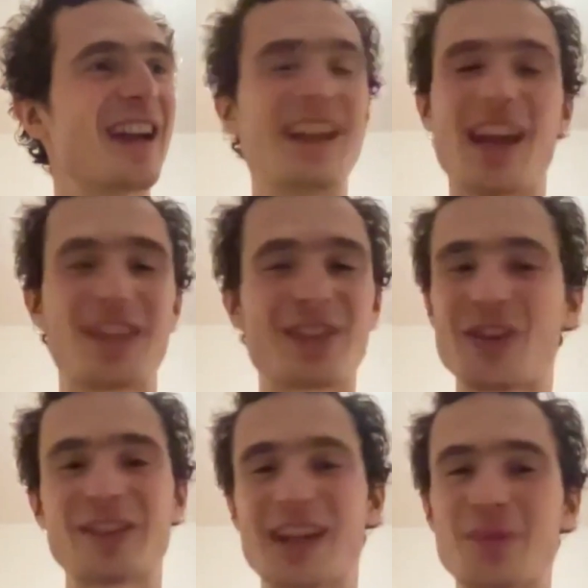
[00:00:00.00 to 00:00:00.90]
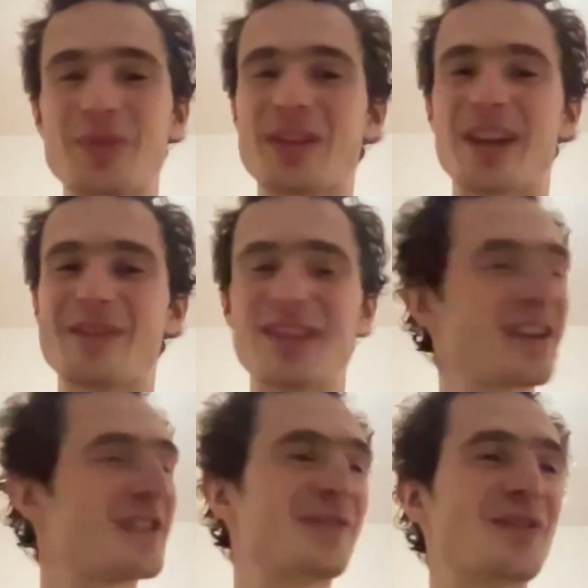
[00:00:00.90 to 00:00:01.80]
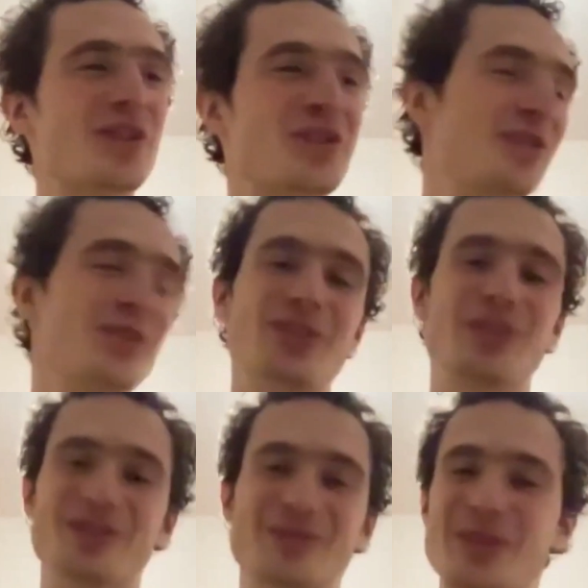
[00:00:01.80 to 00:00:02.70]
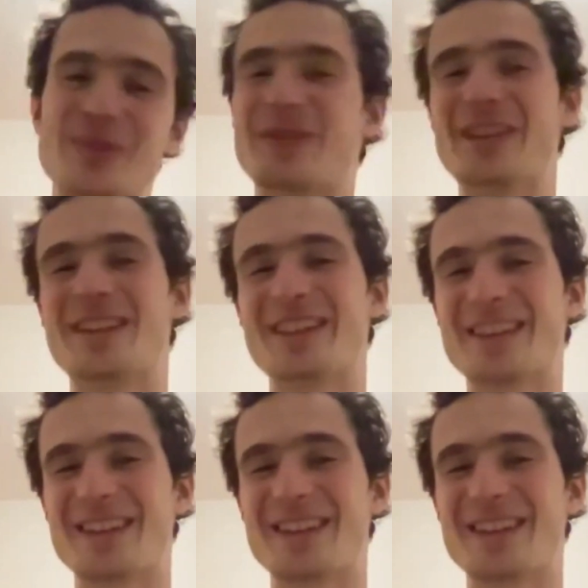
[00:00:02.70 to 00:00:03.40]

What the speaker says: and I thought I would have done it for sure on trip 3.